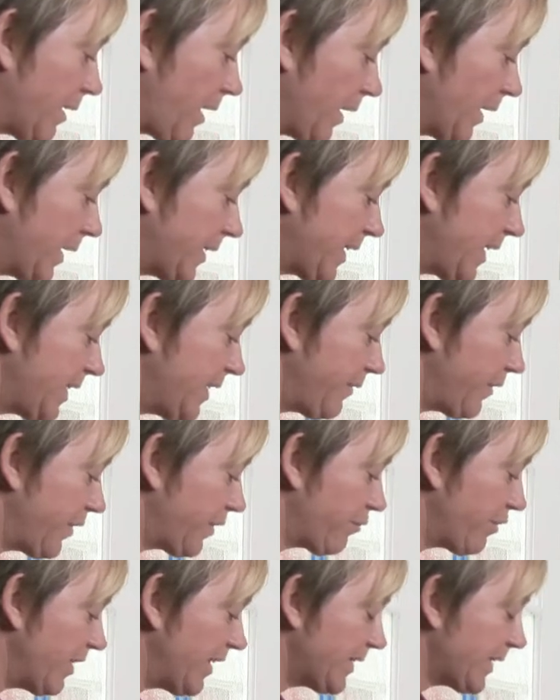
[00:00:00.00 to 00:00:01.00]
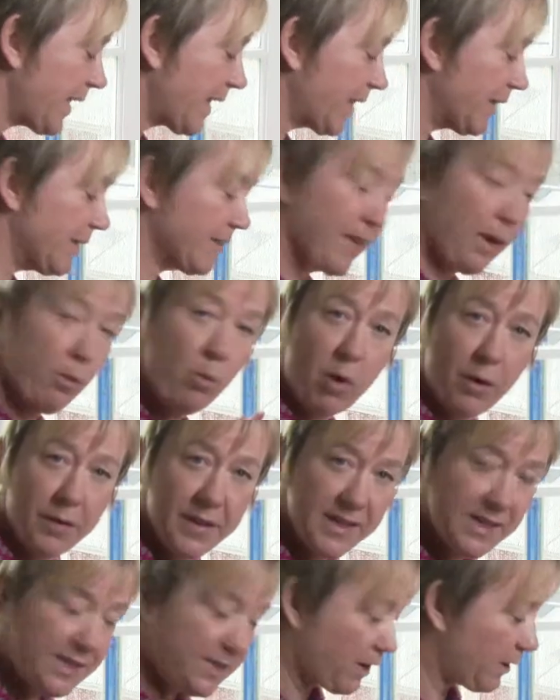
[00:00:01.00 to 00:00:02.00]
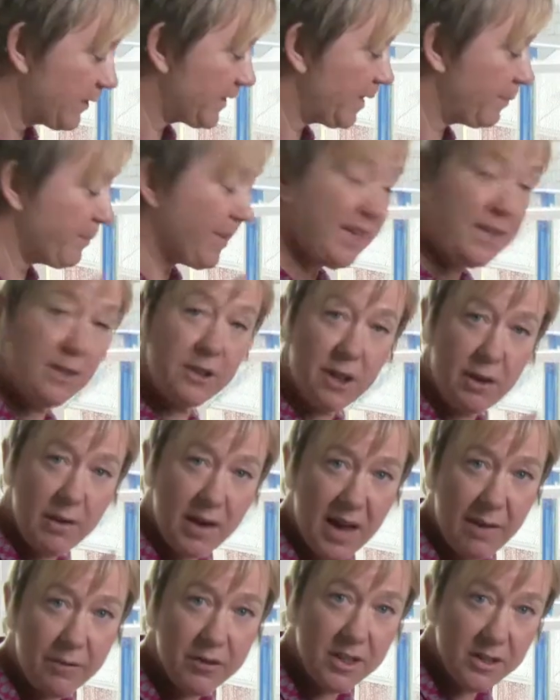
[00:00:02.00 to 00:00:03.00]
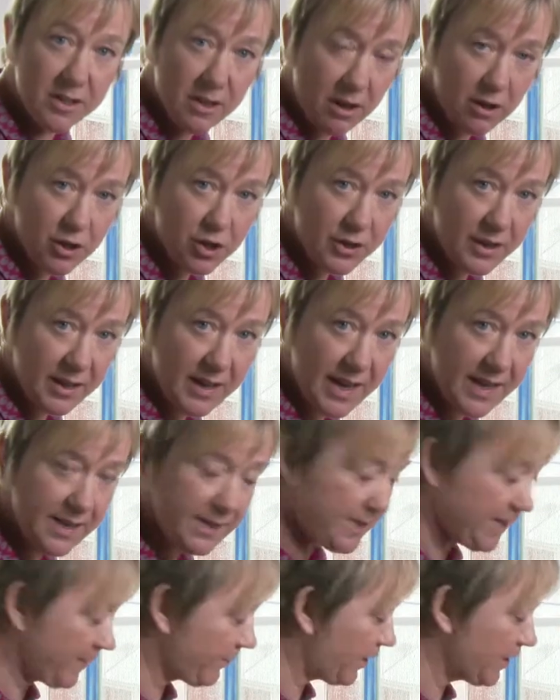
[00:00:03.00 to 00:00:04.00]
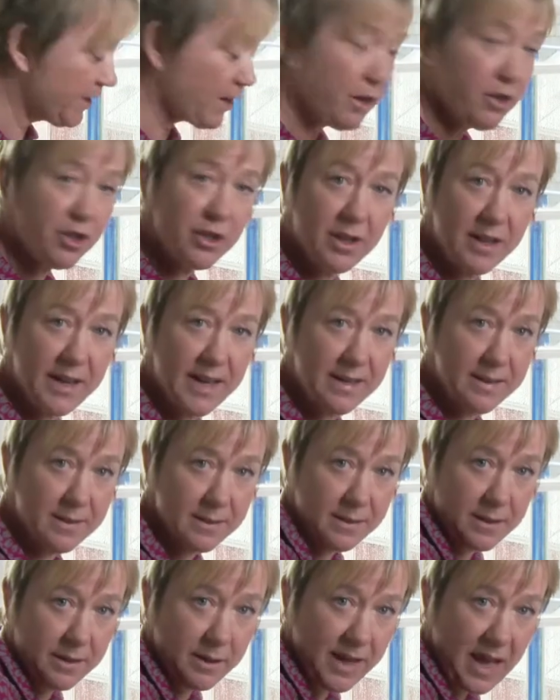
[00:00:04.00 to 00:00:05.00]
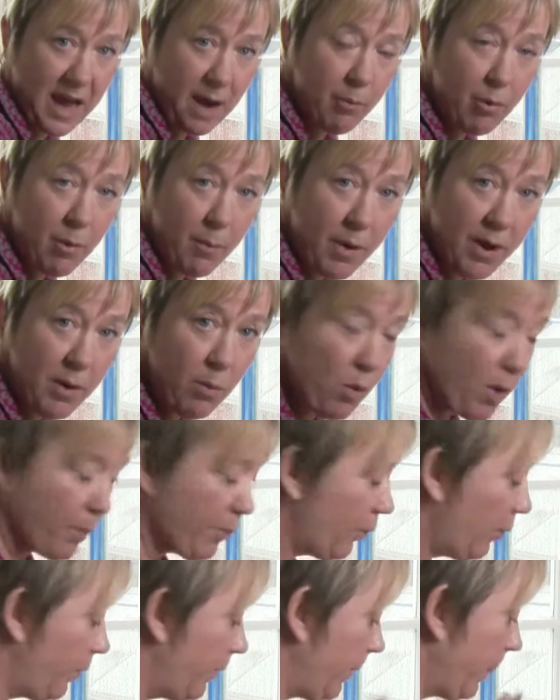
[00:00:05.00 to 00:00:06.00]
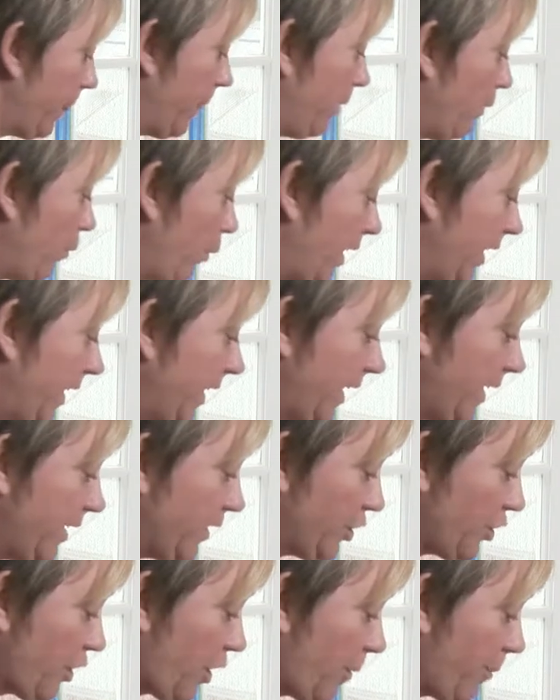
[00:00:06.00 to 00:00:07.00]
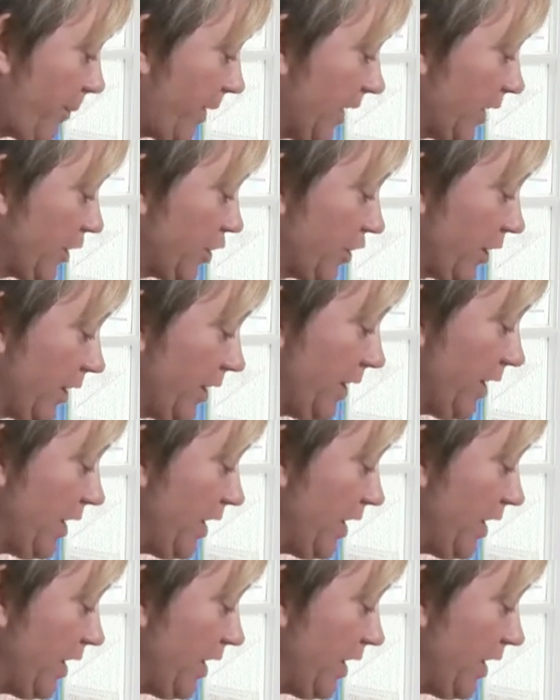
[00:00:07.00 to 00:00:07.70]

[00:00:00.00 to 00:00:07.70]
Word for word: I'm going to set it for three seconds. Now what this does, it means I don't have to touch the lens. If I touch the lens, the camera might wobble. We need a sharp picture.